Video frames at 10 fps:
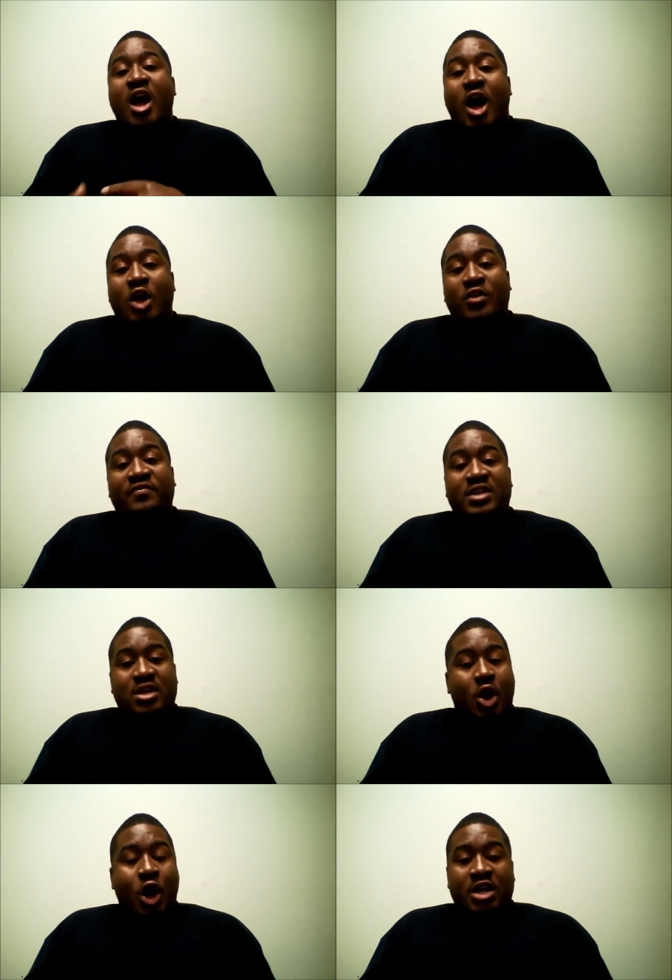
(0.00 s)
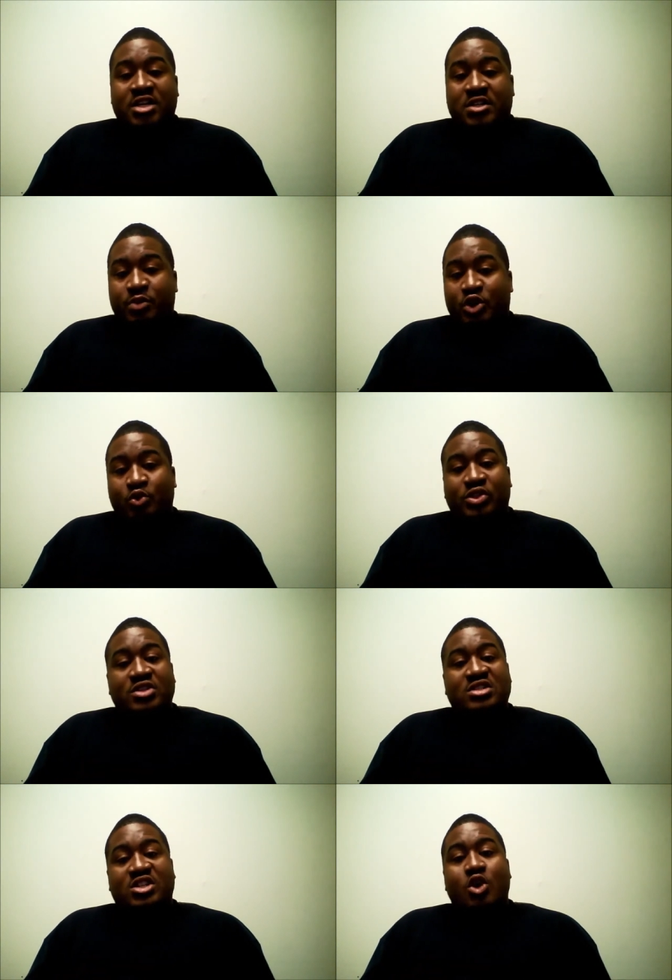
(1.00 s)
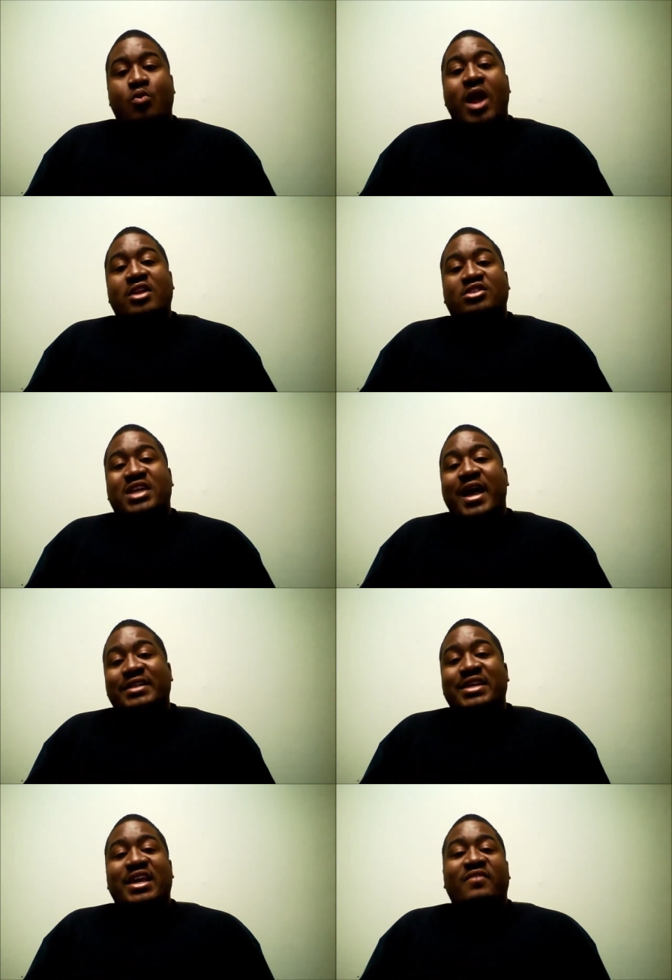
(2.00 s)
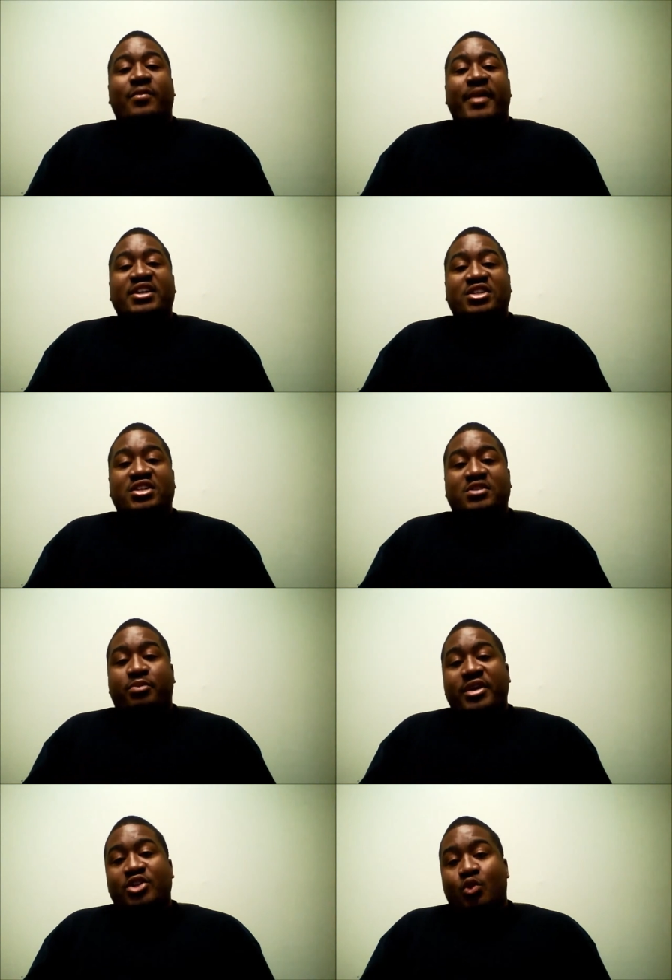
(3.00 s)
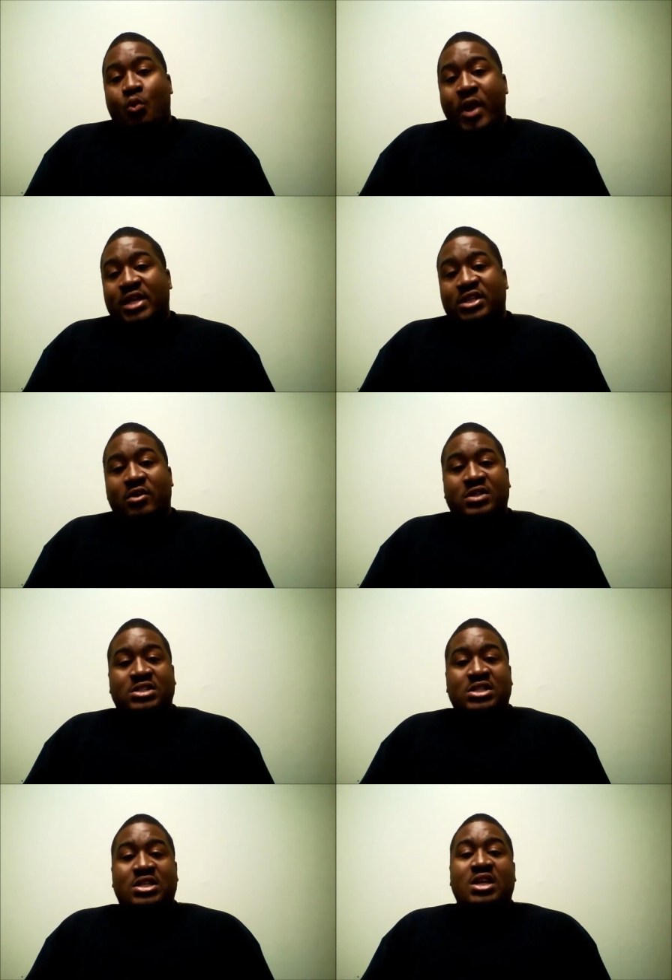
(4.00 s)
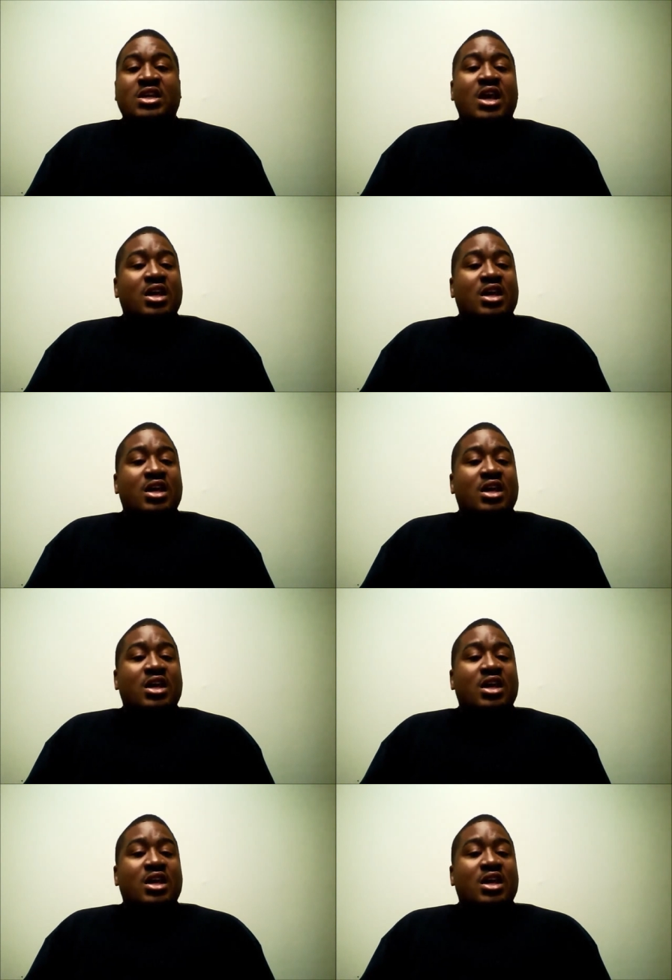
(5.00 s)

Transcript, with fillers: all of the artists producers and songwriters contact information is printed directly on the cd